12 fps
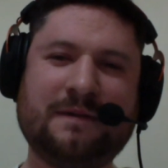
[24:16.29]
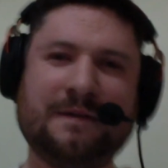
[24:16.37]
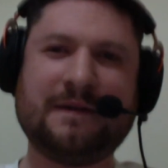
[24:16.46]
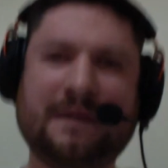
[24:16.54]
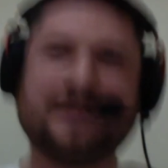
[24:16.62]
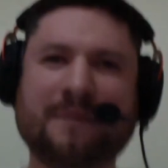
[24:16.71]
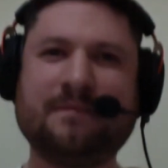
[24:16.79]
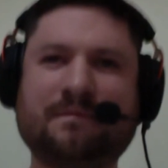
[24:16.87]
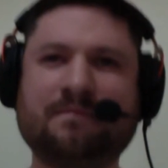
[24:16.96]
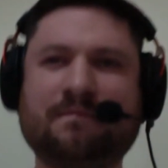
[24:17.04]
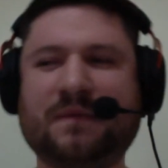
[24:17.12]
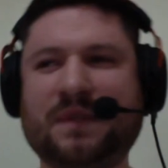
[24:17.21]
to
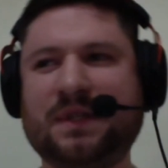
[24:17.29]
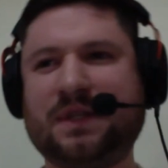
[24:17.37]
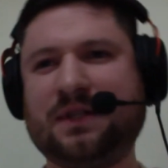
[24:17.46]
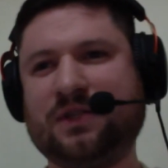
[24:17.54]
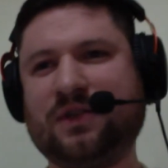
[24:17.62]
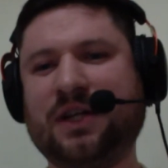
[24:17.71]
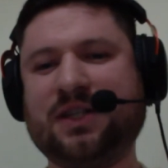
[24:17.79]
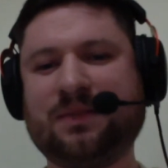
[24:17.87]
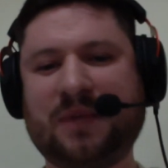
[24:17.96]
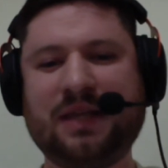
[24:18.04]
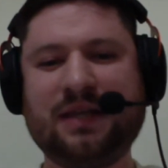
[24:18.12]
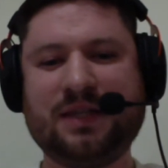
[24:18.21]
try and
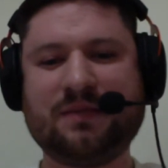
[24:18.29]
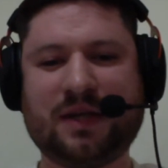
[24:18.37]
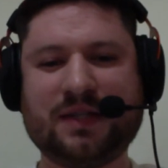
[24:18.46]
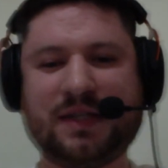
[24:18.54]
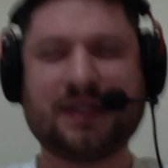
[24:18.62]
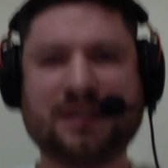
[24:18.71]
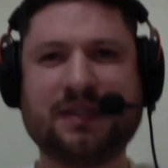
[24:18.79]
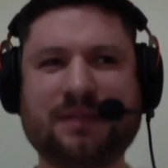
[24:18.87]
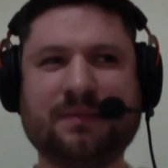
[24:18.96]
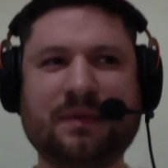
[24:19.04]
explain these processes.